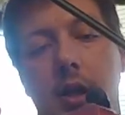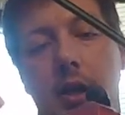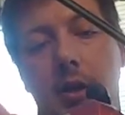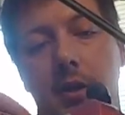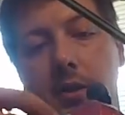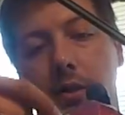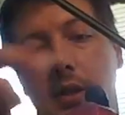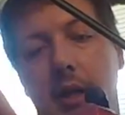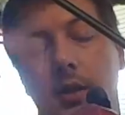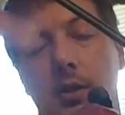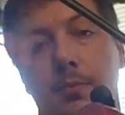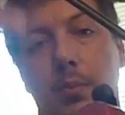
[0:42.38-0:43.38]
ears
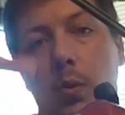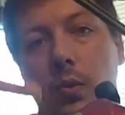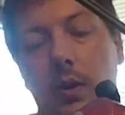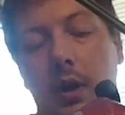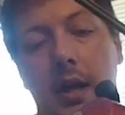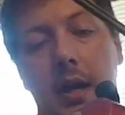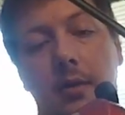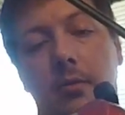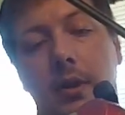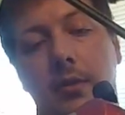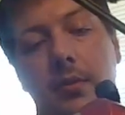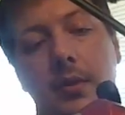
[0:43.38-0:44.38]
that spool the line
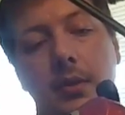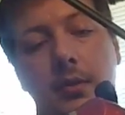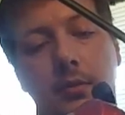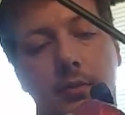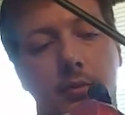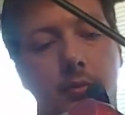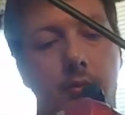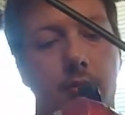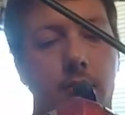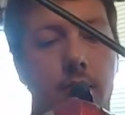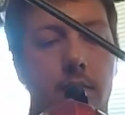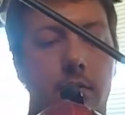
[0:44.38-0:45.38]
around the
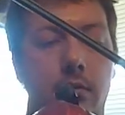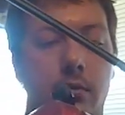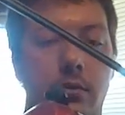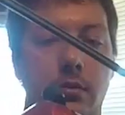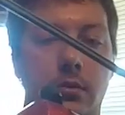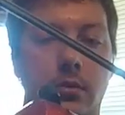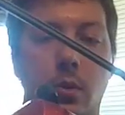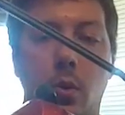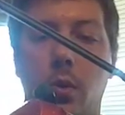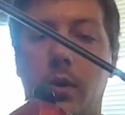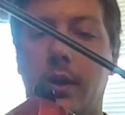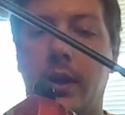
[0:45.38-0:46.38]

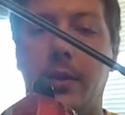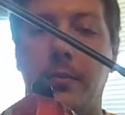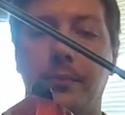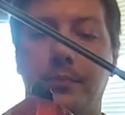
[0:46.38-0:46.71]
core in there.